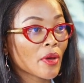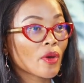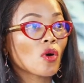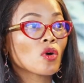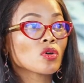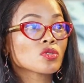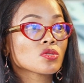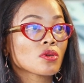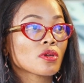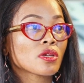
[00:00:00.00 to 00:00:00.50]
but
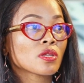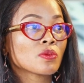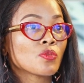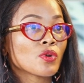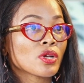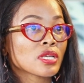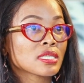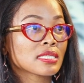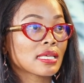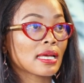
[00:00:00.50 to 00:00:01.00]
also it
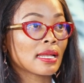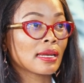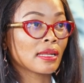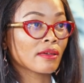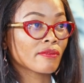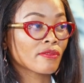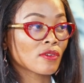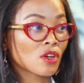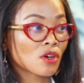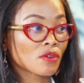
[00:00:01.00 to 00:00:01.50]
brings a
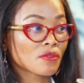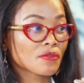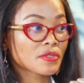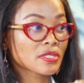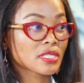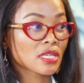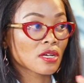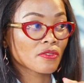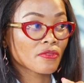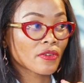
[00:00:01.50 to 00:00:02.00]
level of
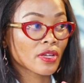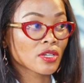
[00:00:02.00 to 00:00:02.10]
self